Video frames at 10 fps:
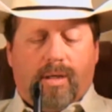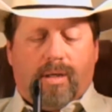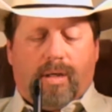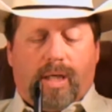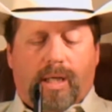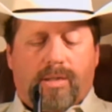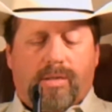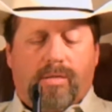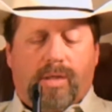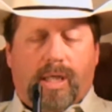Next,
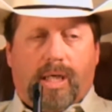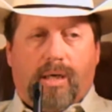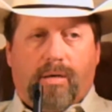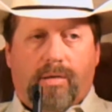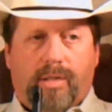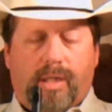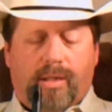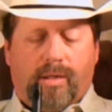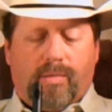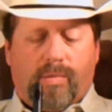do they guarantee
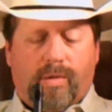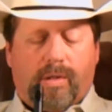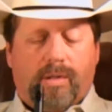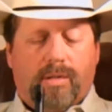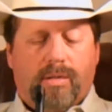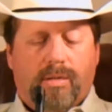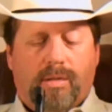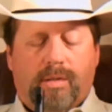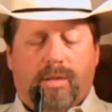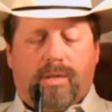their work?
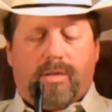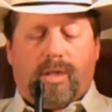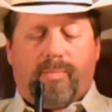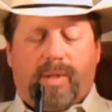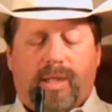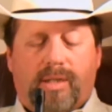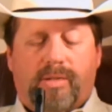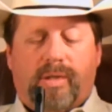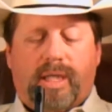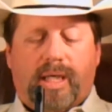Some things
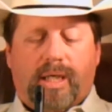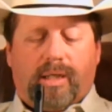you can't